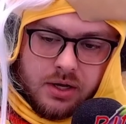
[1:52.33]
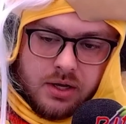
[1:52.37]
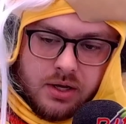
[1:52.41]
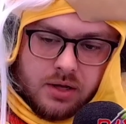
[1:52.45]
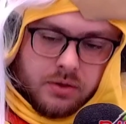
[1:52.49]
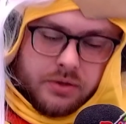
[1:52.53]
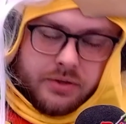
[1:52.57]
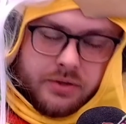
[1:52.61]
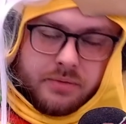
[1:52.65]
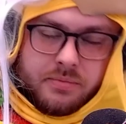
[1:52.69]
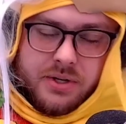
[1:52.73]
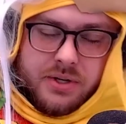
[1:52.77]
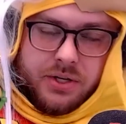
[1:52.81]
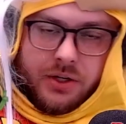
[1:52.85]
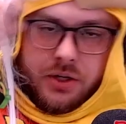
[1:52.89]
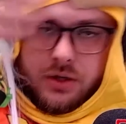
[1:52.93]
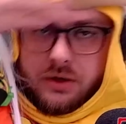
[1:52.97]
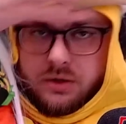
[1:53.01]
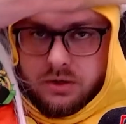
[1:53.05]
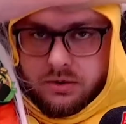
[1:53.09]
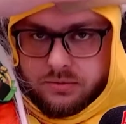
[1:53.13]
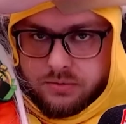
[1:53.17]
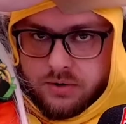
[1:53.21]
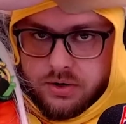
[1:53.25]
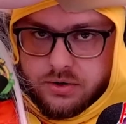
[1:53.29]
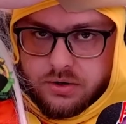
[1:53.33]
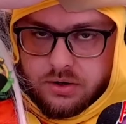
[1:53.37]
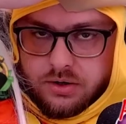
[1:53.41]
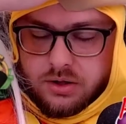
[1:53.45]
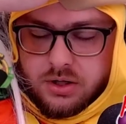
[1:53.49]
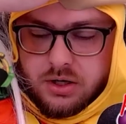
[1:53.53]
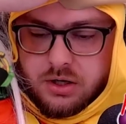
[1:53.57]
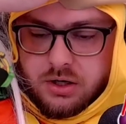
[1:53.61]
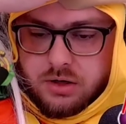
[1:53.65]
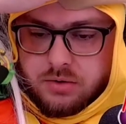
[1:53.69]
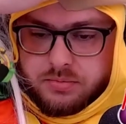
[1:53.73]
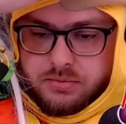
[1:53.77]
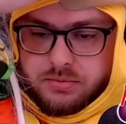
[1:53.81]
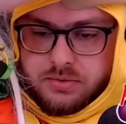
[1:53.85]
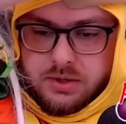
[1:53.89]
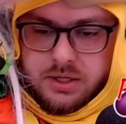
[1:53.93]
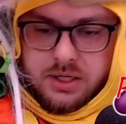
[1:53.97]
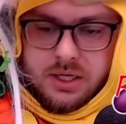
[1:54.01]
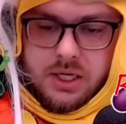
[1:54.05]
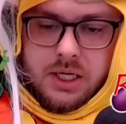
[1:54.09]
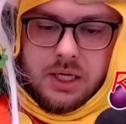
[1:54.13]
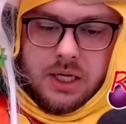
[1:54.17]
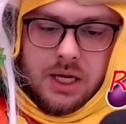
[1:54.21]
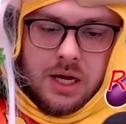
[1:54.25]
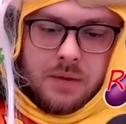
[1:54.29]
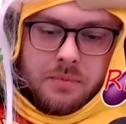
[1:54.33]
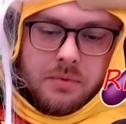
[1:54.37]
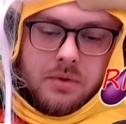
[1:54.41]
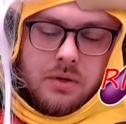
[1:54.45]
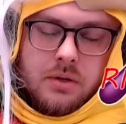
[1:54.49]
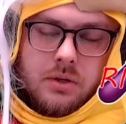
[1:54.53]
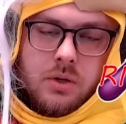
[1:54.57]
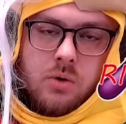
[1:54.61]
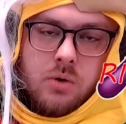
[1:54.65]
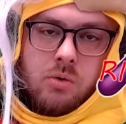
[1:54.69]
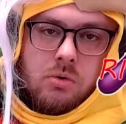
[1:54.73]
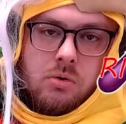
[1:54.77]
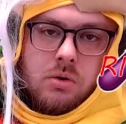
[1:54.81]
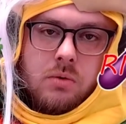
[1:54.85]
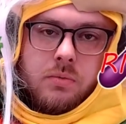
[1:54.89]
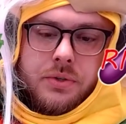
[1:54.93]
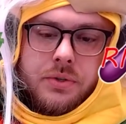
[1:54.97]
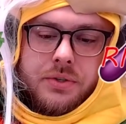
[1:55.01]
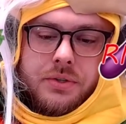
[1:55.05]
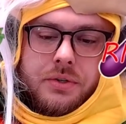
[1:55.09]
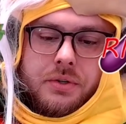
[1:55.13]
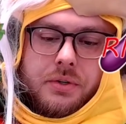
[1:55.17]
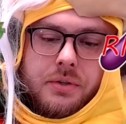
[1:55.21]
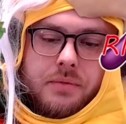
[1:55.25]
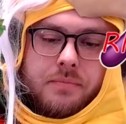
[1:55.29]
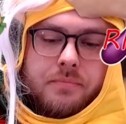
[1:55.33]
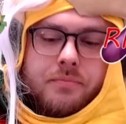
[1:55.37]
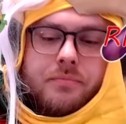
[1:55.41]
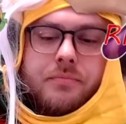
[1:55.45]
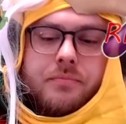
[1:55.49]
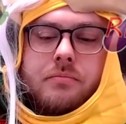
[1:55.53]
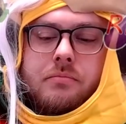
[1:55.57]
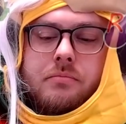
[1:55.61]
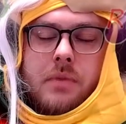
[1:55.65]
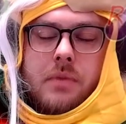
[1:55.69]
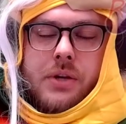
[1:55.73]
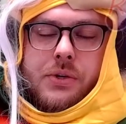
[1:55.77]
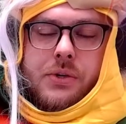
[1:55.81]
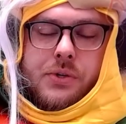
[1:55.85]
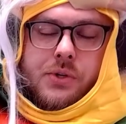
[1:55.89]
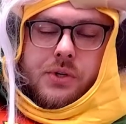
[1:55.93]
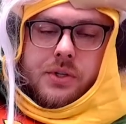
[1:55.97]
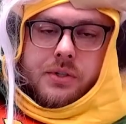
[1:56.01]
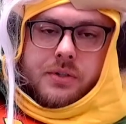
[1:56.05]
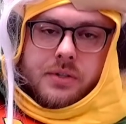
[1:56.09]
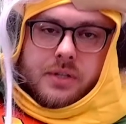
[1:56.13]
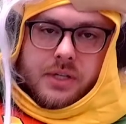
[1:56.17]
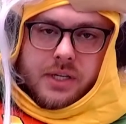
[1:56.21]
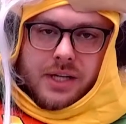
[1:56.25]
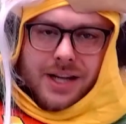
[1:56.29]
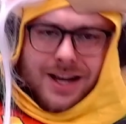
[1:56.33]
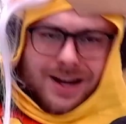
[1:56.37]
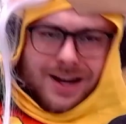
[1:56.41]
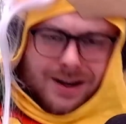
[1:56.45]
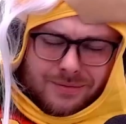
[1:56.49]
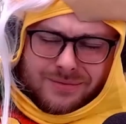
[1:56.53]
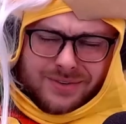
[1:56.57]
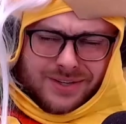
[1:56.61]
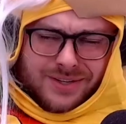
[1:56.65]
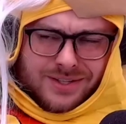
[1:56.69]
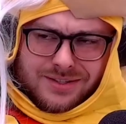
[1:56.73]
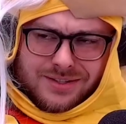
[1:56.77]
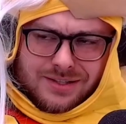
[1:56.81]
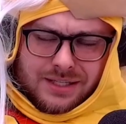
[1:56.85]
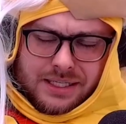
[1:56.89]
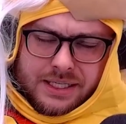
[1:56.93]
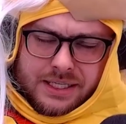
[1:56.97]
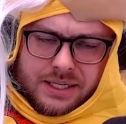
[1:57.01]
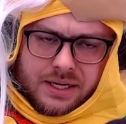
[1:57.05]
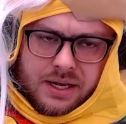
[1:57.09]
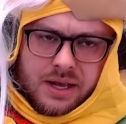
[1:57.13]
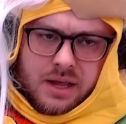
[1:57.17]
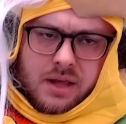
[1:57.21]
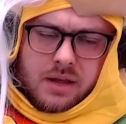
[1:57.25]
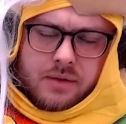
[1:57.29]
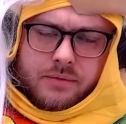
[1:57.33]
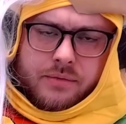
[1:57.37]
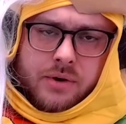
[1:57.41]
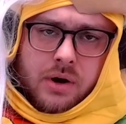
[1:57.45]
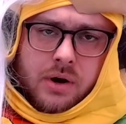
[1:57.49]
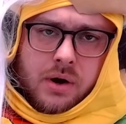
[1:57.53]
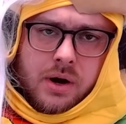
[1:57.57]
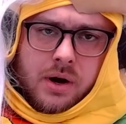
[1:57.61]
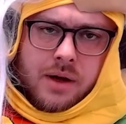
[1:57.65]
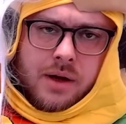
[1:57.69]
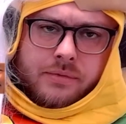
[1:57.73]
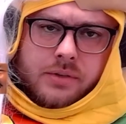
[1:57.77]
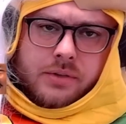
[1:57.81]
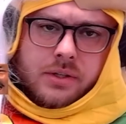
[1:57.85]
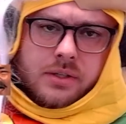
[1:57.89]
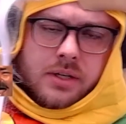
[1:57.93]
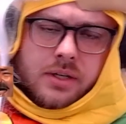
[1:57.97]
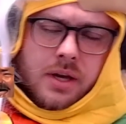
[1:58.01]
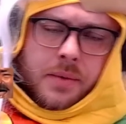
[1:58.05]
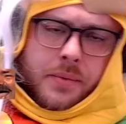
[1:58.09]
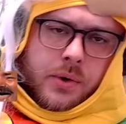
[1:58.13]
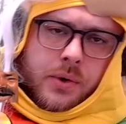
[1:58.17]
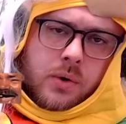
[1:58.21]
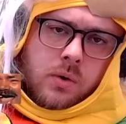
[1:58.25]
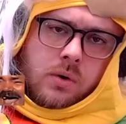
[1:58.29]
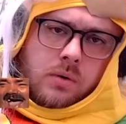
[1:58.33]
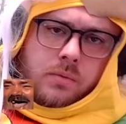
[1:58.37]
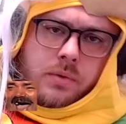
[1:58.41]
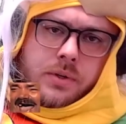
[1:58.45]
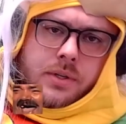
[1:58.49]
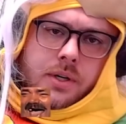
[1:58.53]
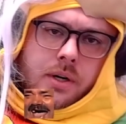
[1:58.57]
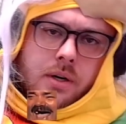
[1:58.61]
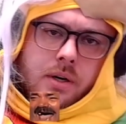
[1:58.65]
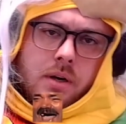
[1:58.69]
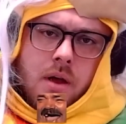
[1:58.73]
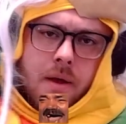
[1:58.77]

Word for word: This is my huge frontal lobe. I'm a corn wizard, as you can see. Obviously, very obviously, I'm a corn wizard.